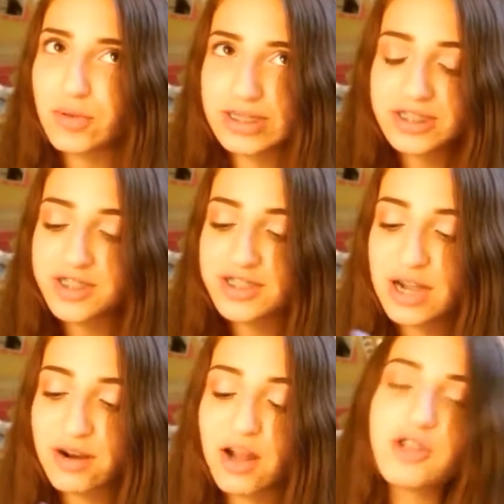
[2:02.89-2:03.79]
twice in the
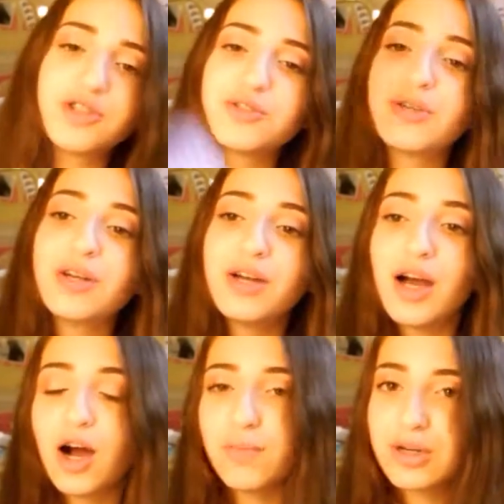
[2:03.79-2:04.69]
shower.
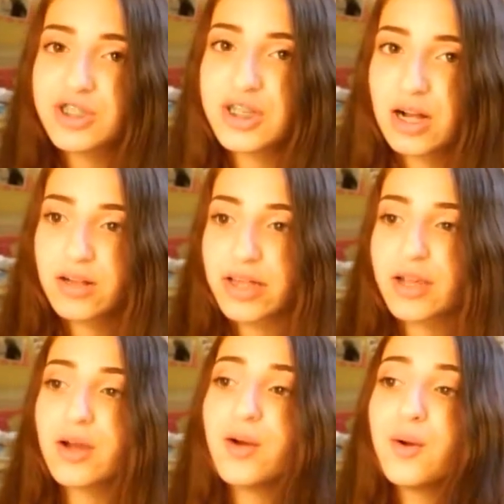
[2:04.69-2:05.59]
I'll brush it out
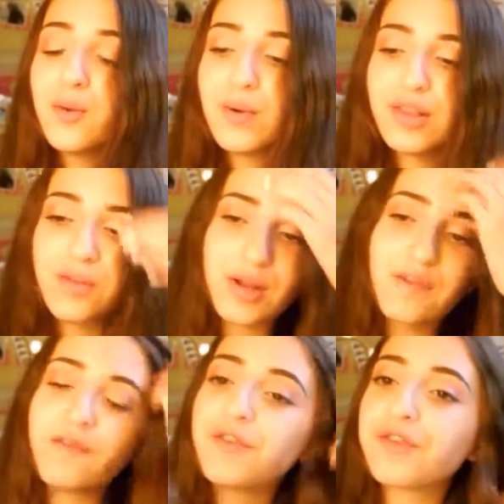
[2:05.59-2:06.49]
like once when
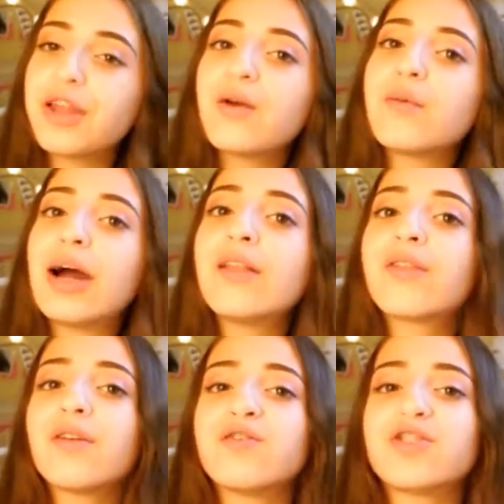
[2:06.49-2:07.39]
I first get it wet,
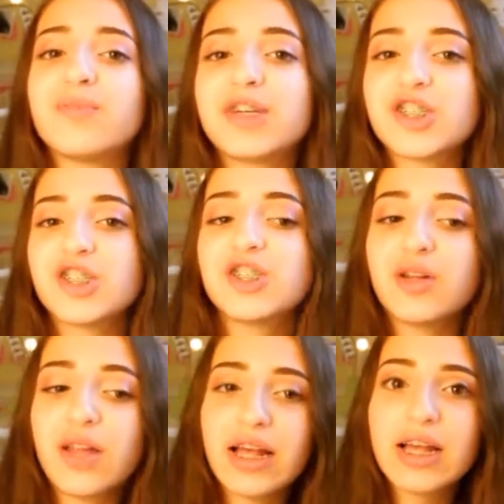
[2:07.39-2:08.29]
so just to make sure there's
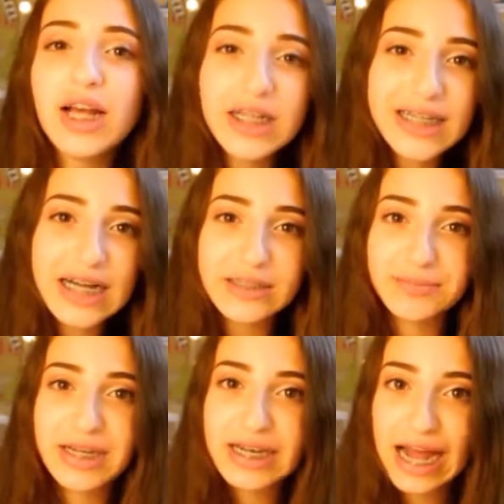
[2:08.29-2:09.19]
no like last
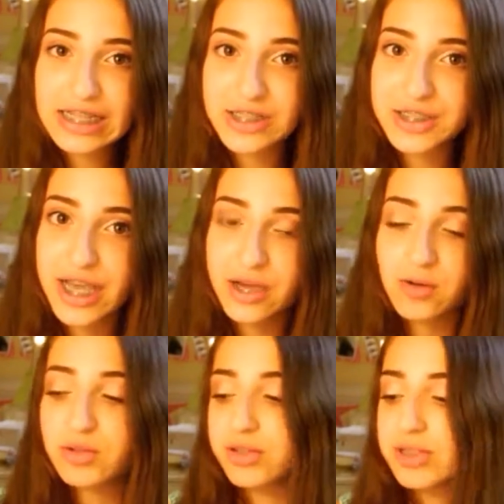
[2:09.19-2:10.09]
minute knots or
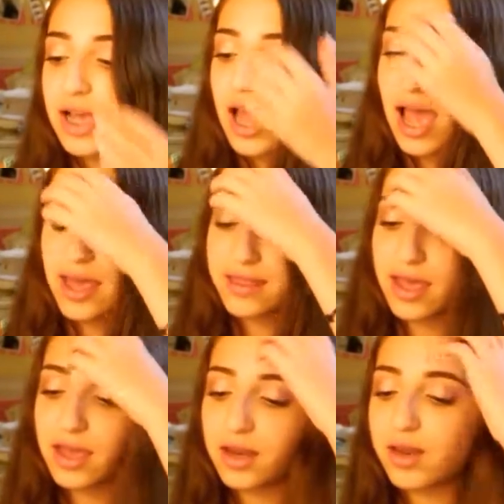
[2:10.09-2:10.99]
tangles. And
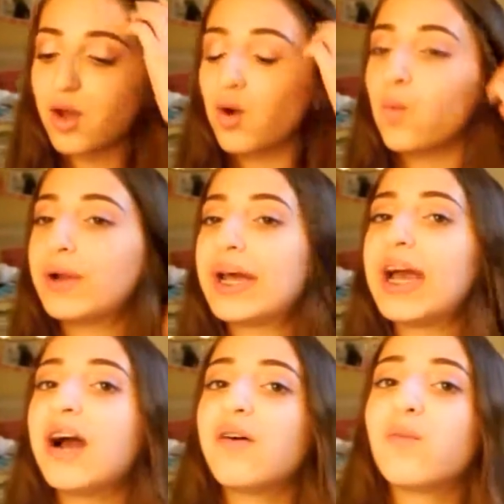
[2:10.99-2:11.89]
then while
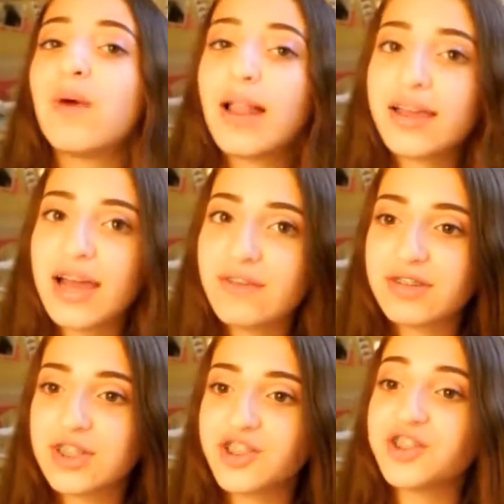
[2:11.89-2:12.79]
I have
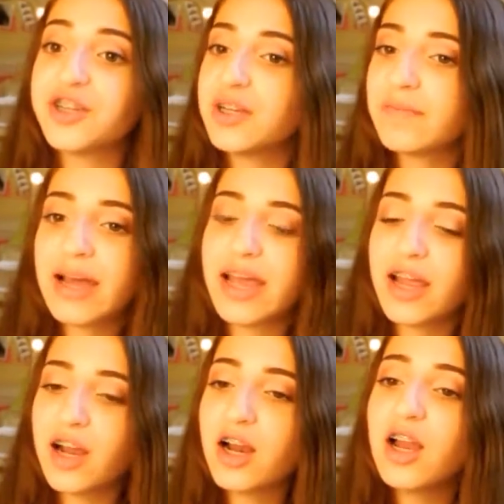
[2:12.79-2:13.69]
conditioner in my
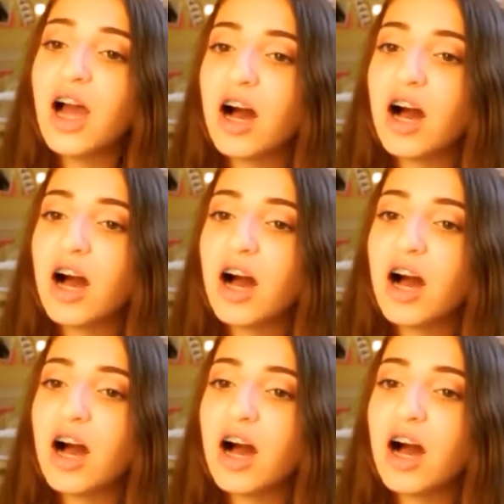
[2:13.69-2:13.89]
hair,